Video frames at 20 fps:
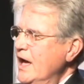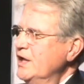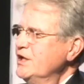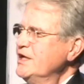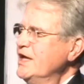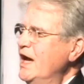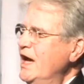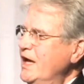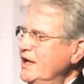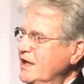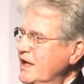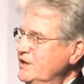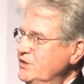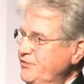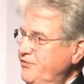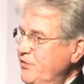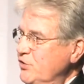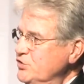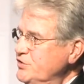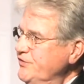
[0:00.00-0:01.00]
How do you
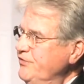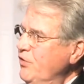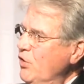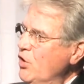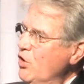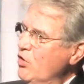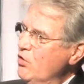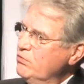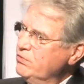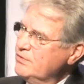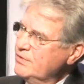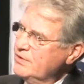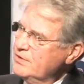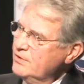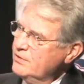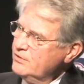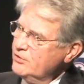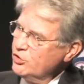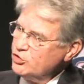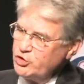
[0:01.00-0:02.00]
hijack? First of
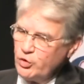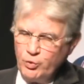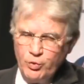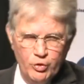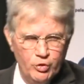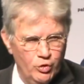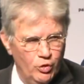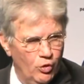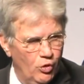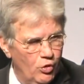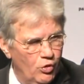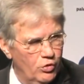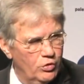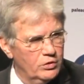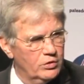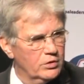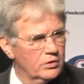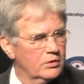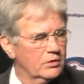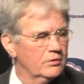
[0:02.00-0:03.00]
all, there's a
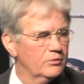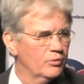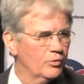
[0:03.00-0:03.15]
rule.